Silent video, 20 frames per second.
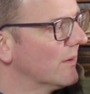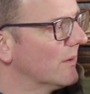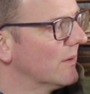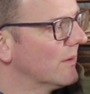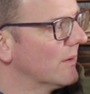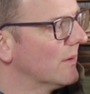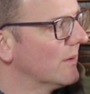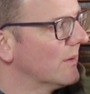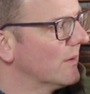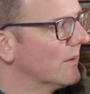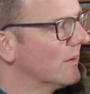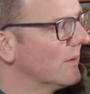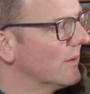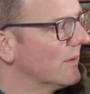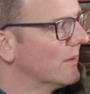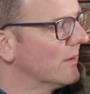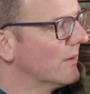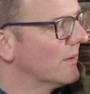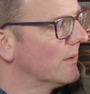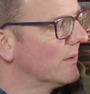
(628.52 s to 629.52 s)

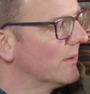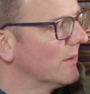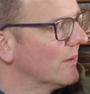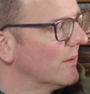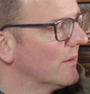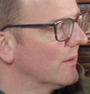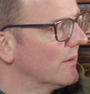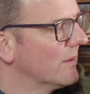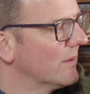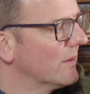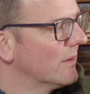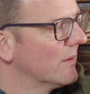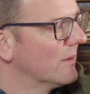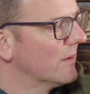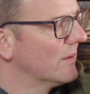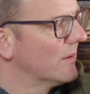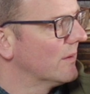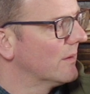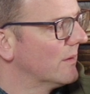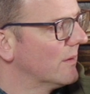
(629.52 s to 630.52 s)

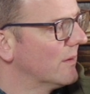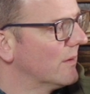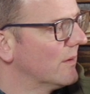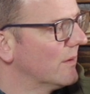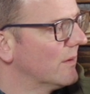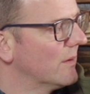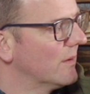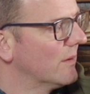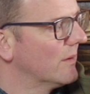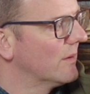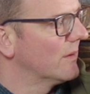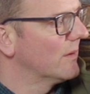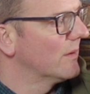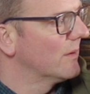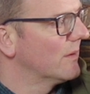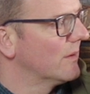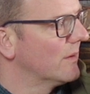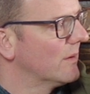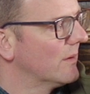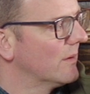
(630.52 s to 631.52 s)

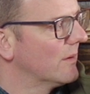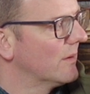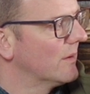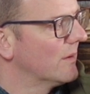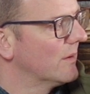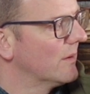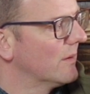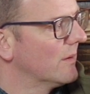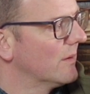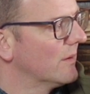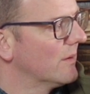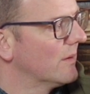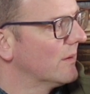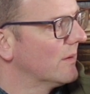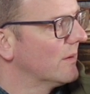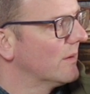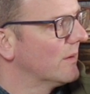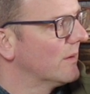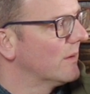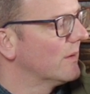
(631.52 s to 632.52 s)

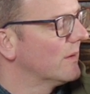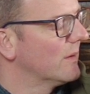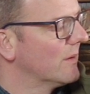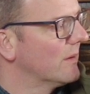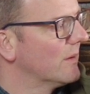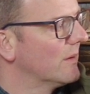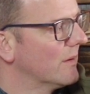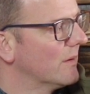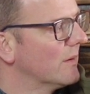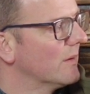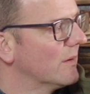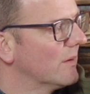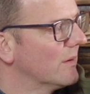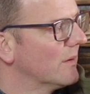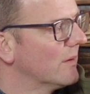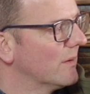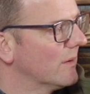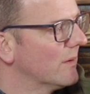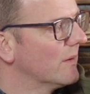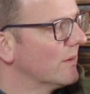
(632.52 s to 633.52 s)

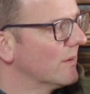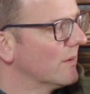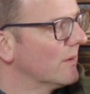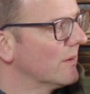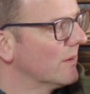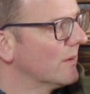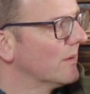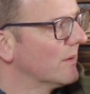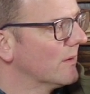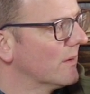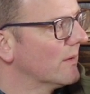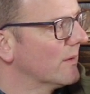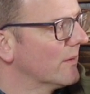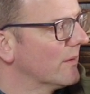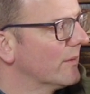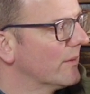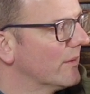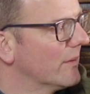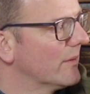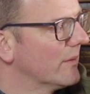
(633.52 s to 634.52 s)

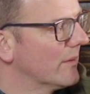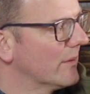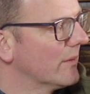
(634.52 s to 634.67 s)
[no speech]